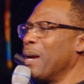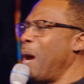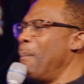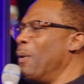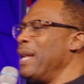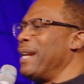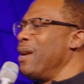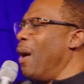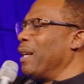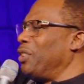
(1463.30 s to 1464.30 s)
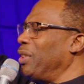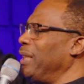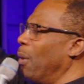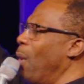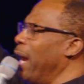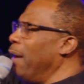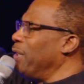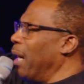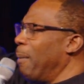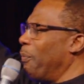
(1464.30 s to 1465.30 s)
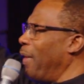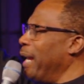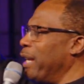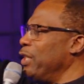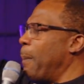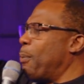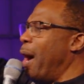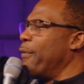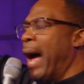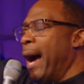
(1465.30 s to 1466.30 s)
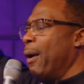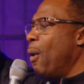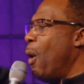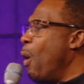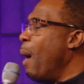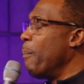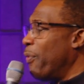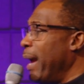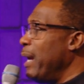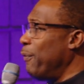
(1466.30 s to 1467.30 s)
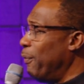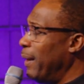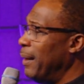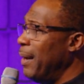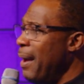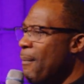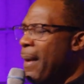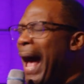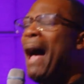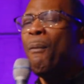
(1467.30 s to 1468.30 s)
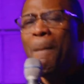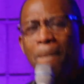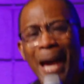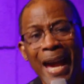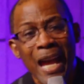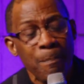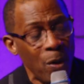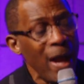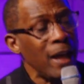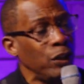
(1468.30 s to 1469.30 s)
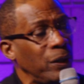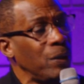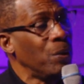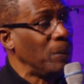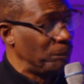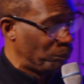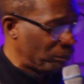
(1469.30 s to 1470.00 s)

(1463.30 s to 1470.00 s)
Come on, let God see your wave. Tell him thank you in your private. Oh, I'm thankful. I was made brand new.